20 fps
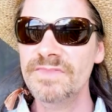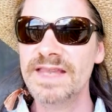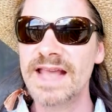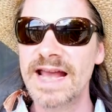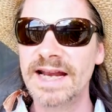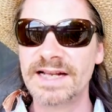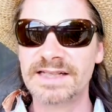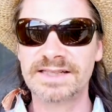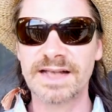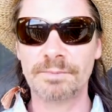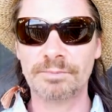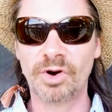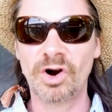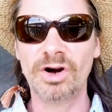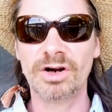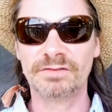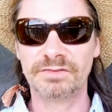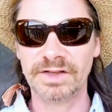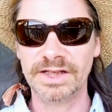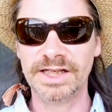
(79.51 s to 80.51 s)
And it's that
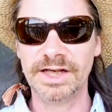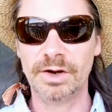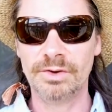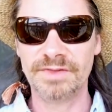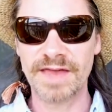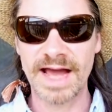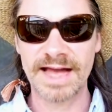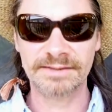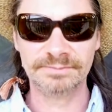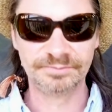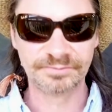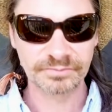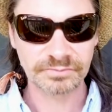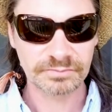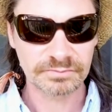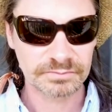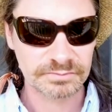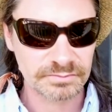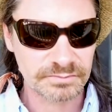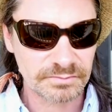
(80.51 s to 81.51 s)
part of Leo that
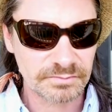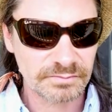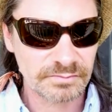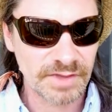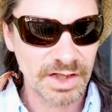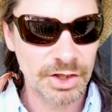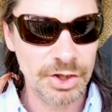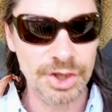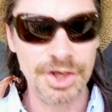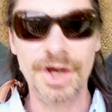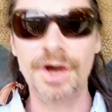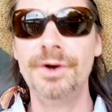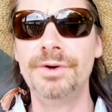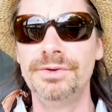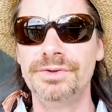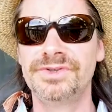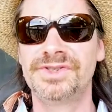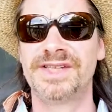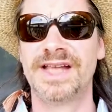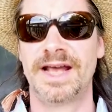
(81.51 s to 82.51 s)

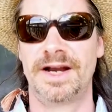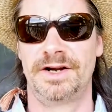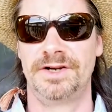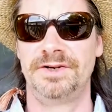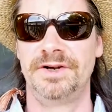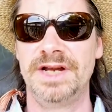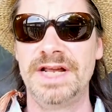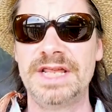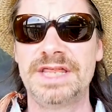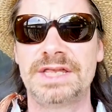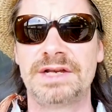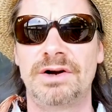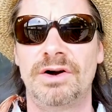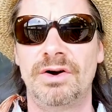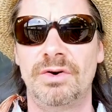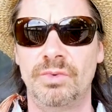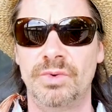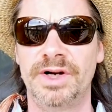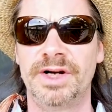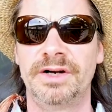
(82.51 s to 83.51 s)
knows that underneath it
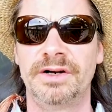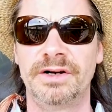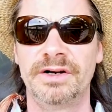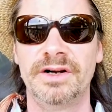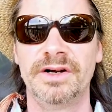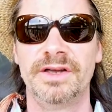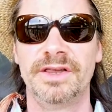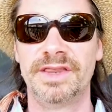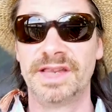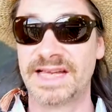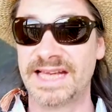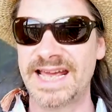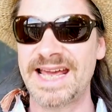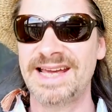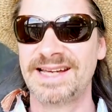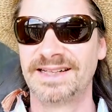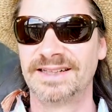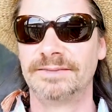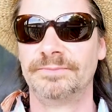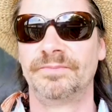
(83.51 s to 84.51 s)
all, we're the
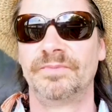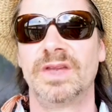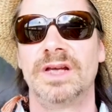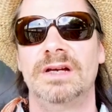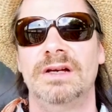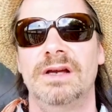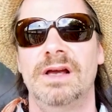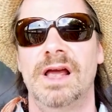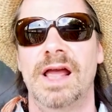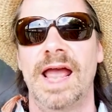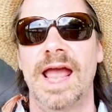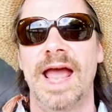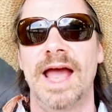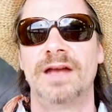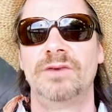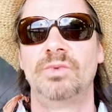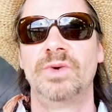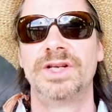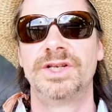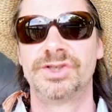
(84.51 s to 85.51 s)
king
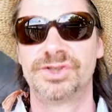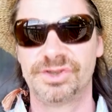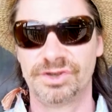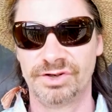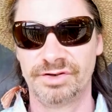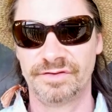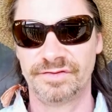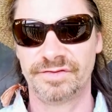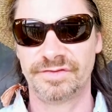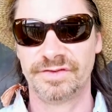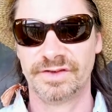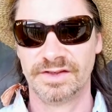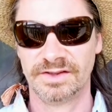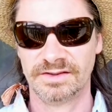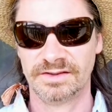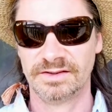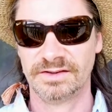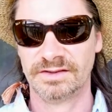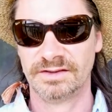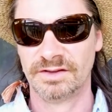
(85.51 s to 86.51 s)
and we deserve
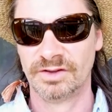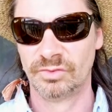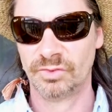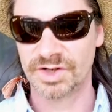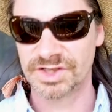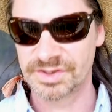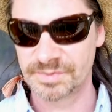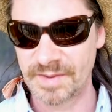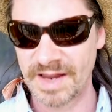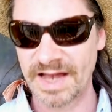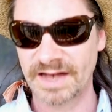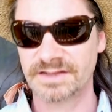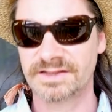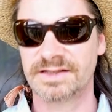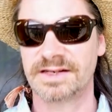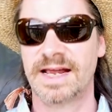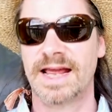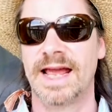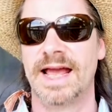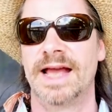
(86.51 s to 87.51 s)

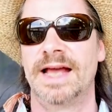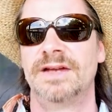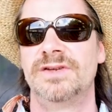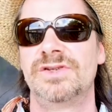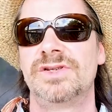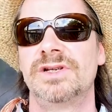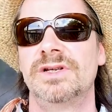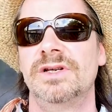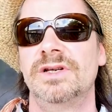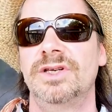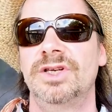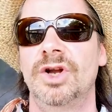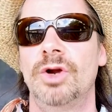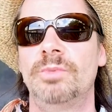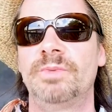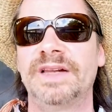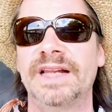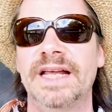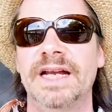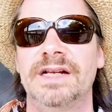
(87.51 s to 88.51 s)
respect. And, you know,
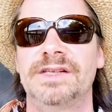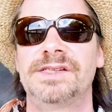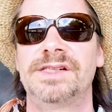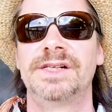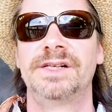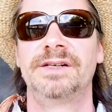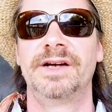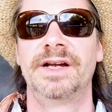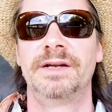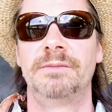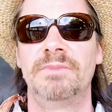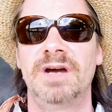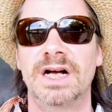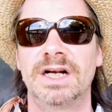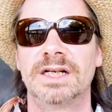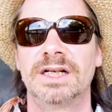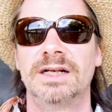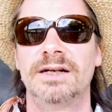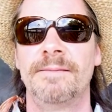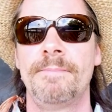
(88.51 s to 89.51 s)
planets here in
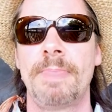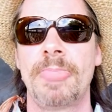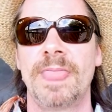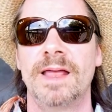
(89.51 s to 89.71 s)
Magha,